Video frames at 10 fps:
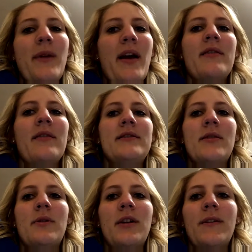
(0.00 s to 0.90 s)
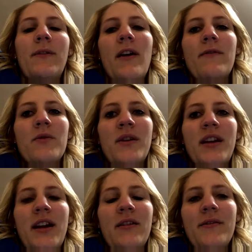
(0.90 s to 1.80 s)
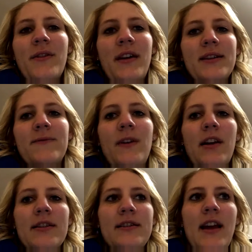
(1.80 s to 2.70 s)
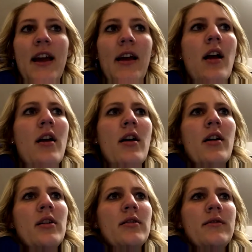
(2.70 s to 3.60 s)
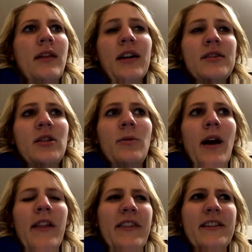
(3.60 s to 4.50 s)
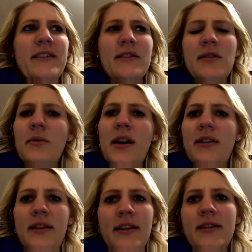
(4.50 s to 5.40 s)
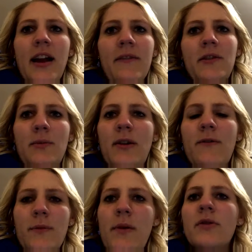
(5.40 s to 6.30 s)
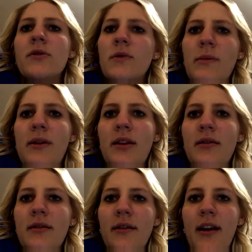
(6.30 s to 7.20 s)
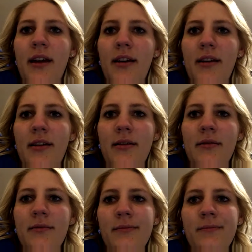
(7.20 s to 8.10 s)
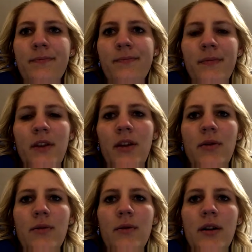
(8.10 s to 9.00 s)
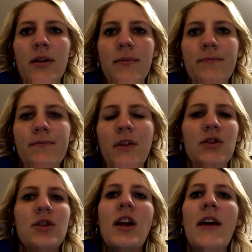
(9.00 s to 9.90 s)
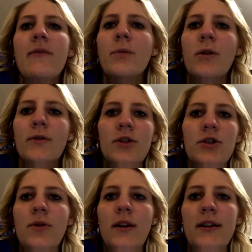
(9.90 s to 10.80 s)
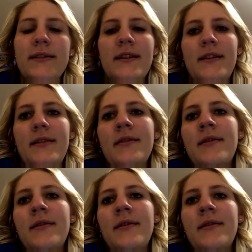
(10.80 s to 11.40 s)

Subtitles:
balance that works for everyone. And I don't think it's fair to say that's too bad, this is the way things have to be for most women. Like you should have more of a choice, and